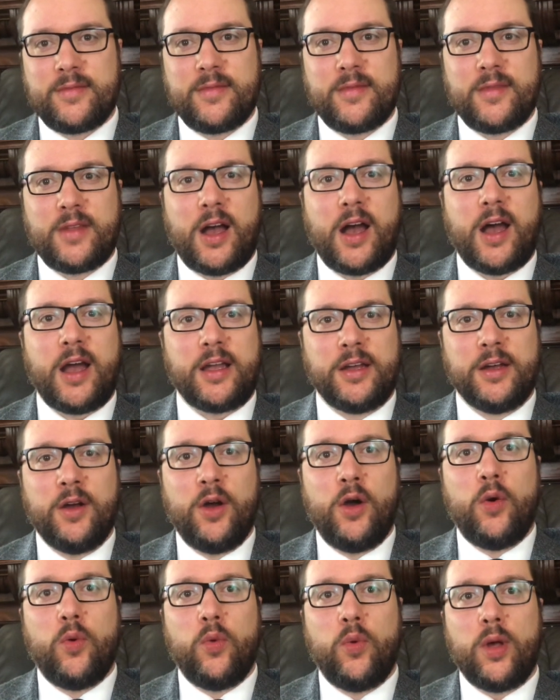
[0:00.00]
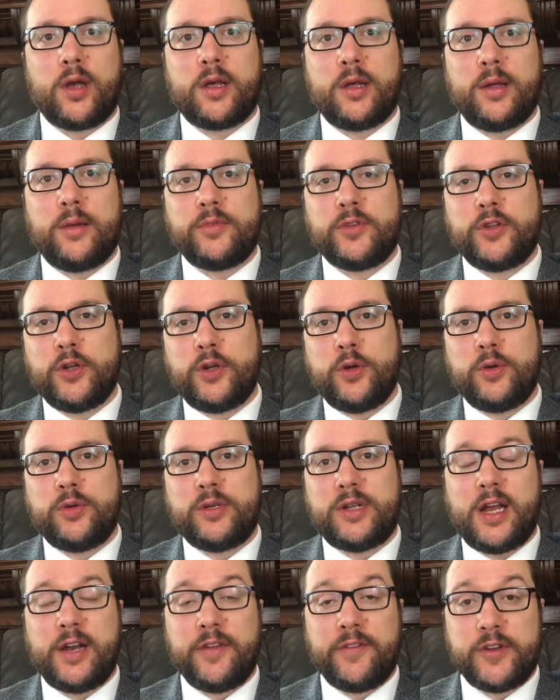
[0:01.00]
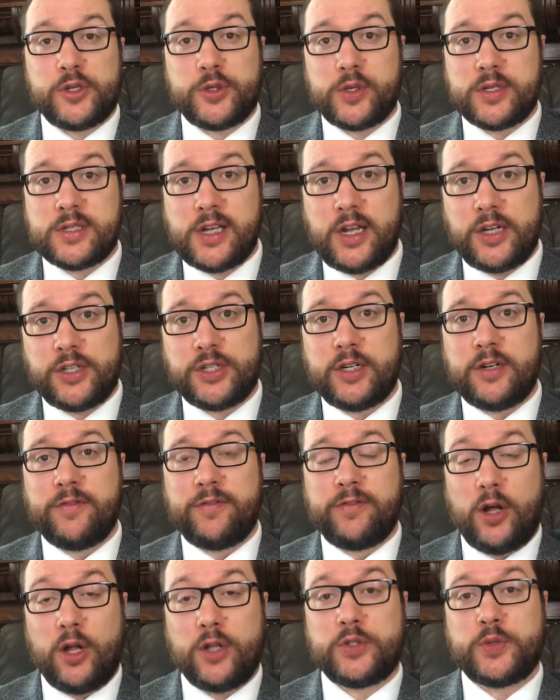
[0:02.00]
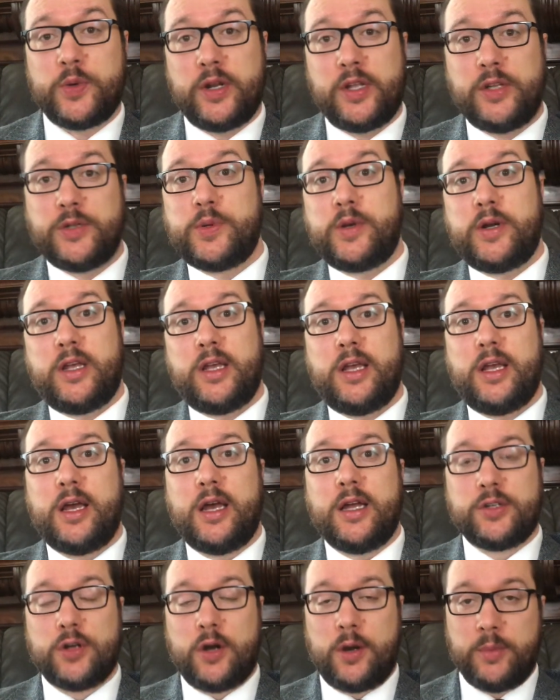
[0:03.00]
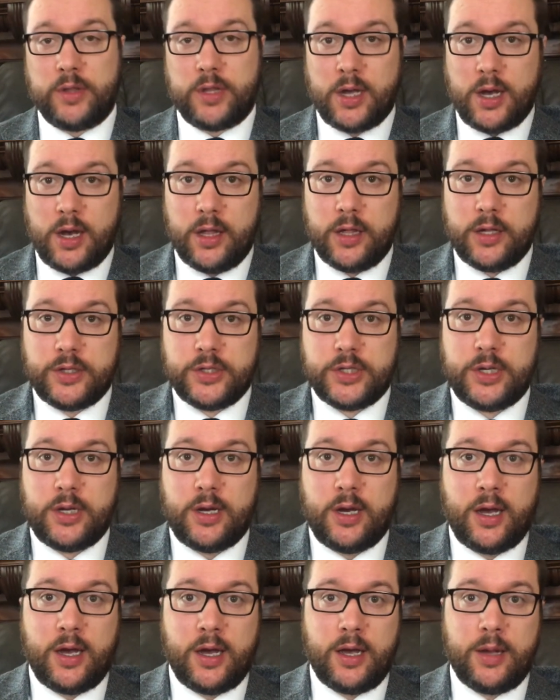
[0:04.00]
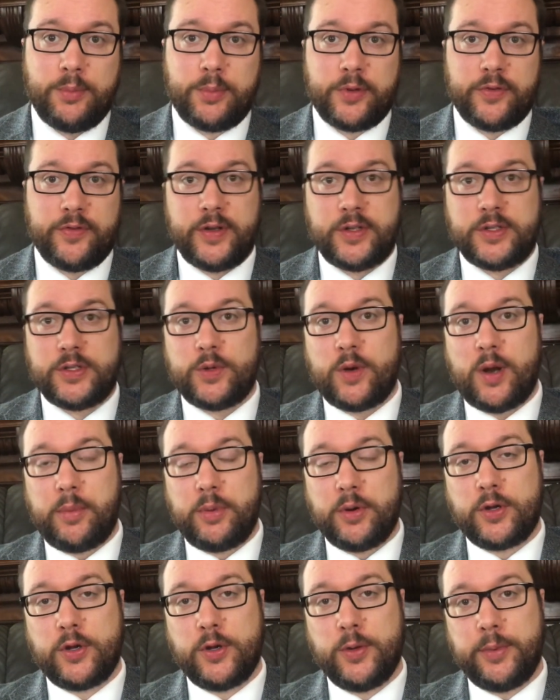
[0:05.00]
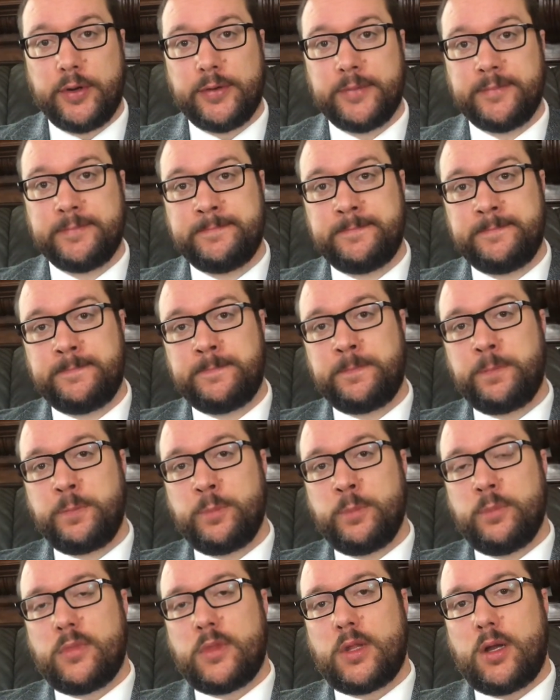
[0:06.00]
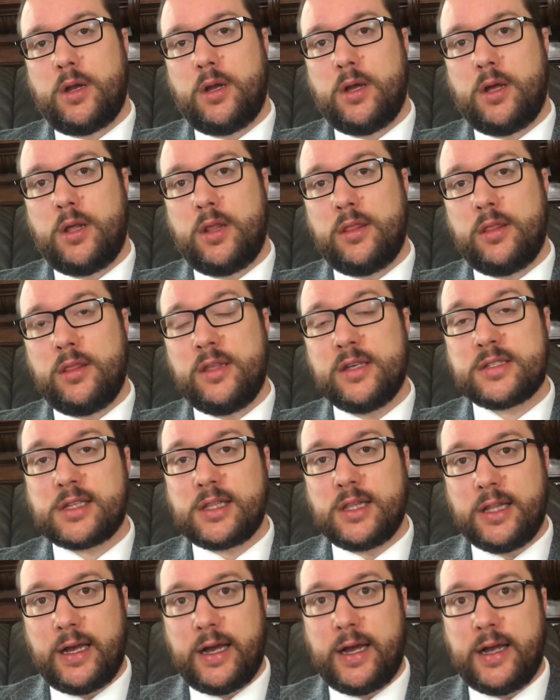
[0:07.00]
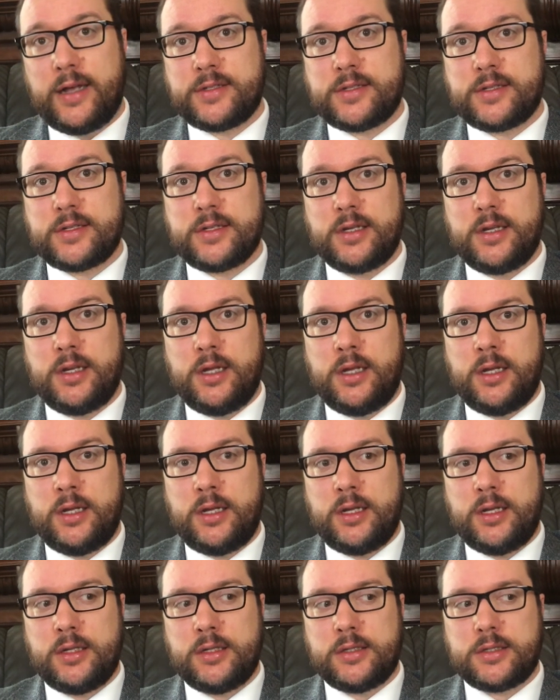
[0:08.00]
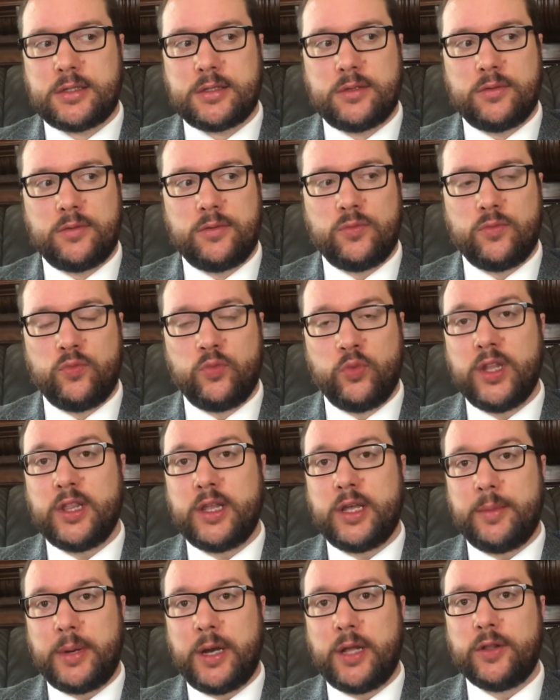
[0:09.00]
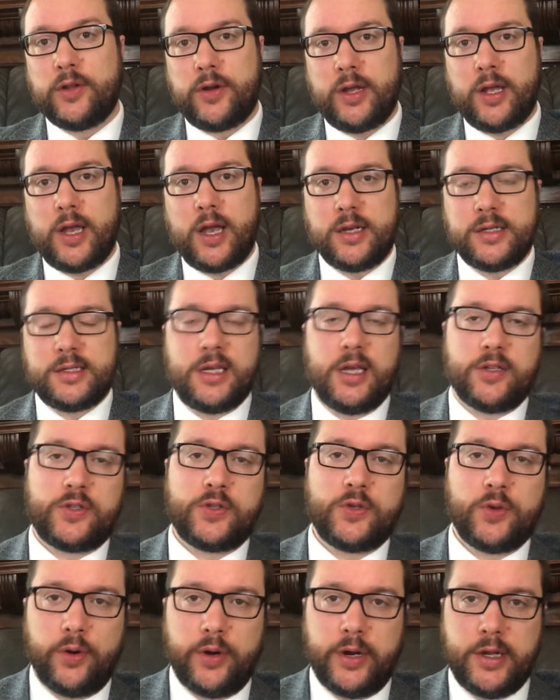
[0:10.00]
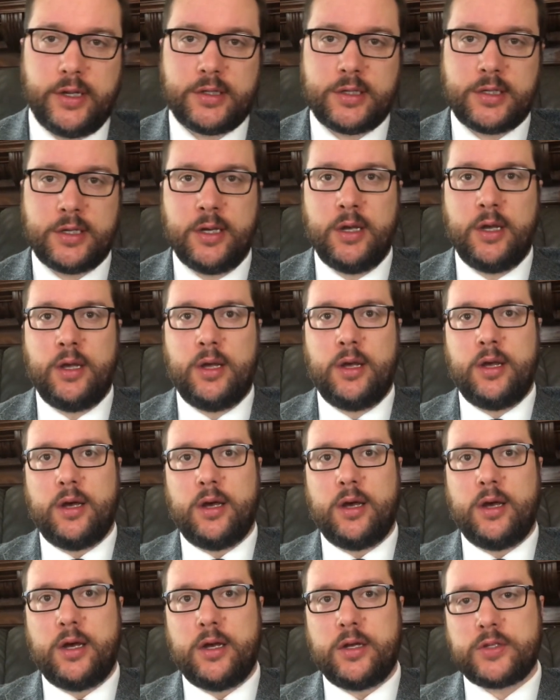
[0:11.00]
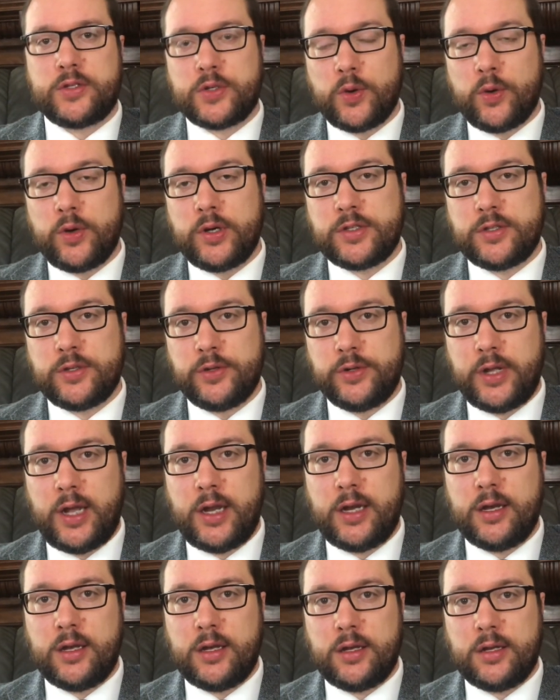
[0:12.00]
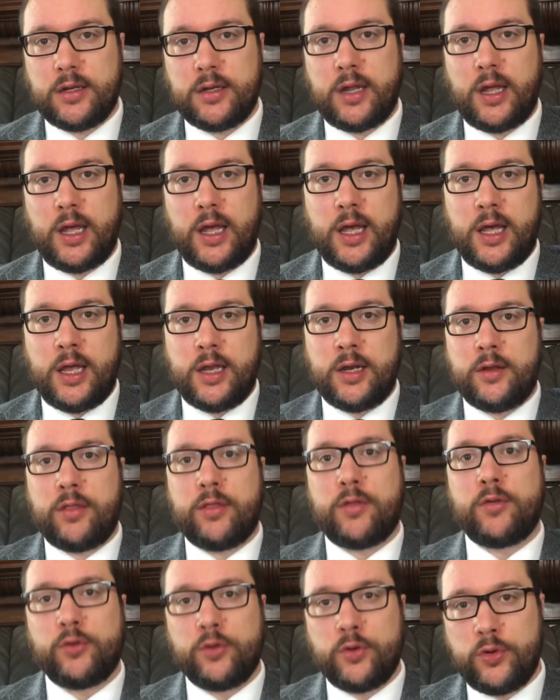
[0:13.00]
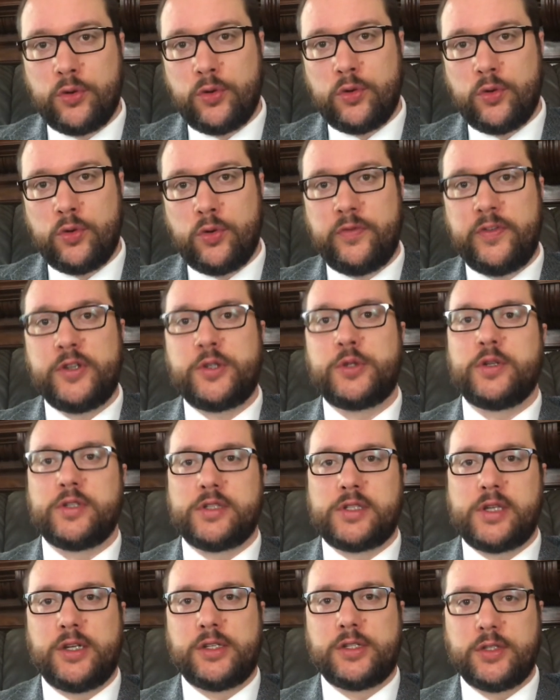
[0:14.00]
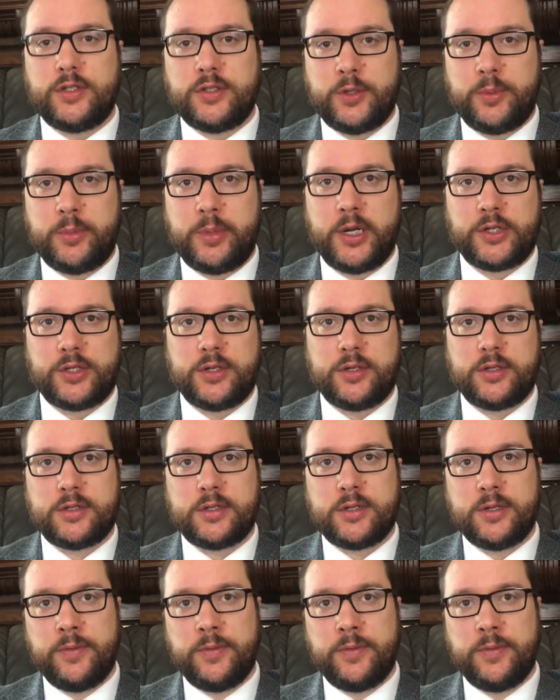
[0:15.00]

Hi, welcome to Data Visualization Fall 2020 at Dartmouth College. I'm Professor Robert Cooper. This class is really about learning how to tell stories through data and through visualizations or pictures.